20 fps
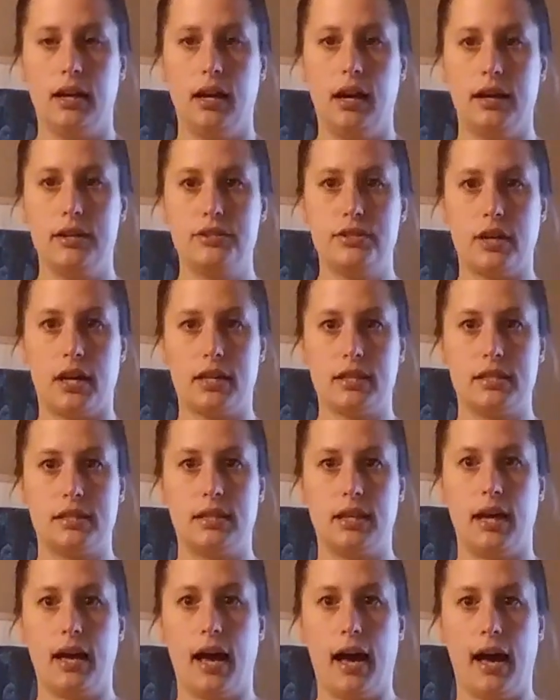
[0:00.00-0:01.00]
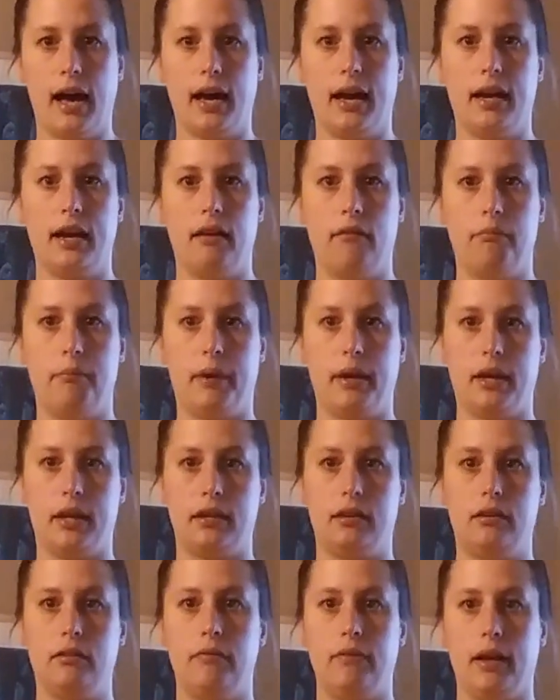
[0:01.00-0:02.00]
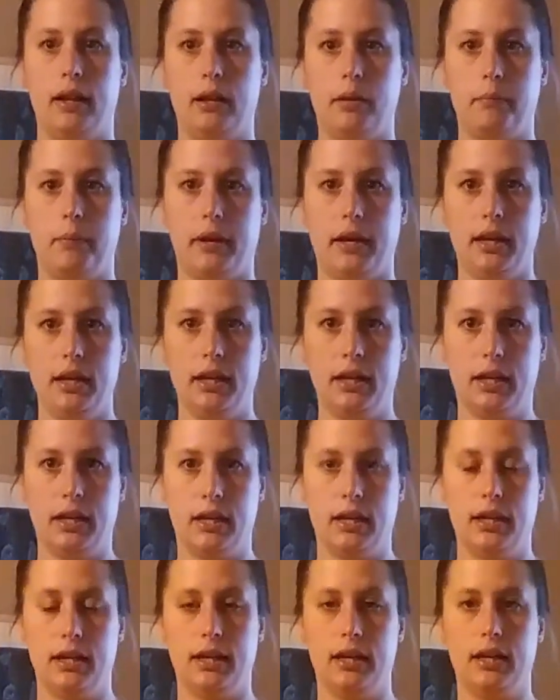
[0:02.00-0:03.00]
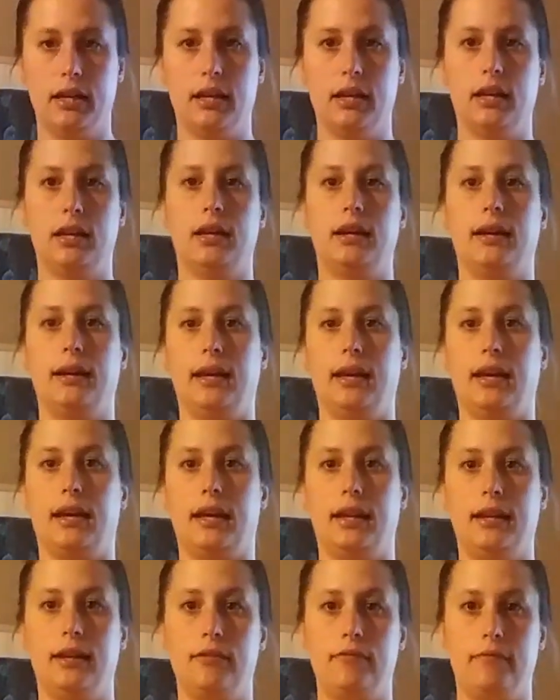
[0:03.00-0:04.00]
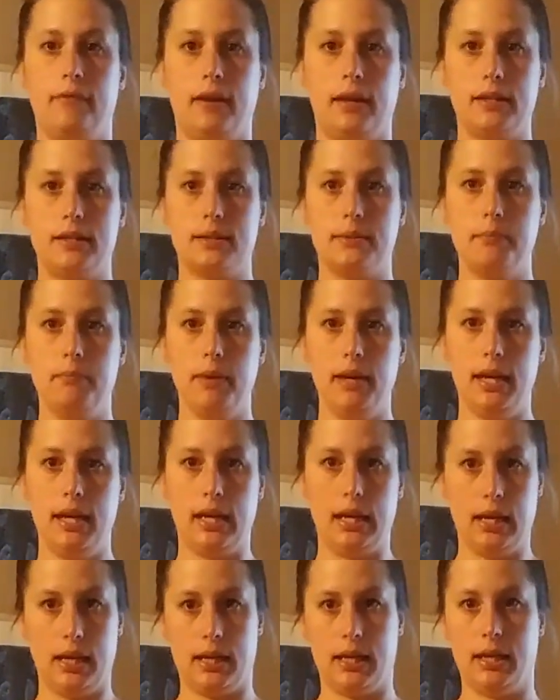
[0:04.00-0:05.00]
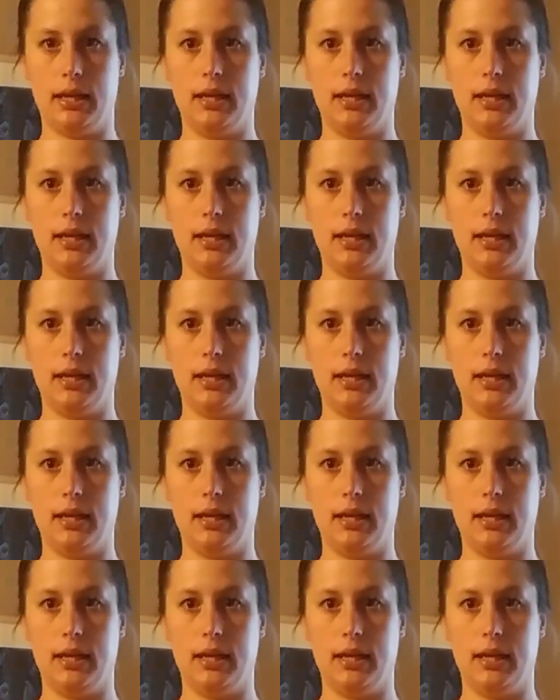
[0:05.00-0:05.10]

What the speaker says: a dress that I have been developing, and it fits me.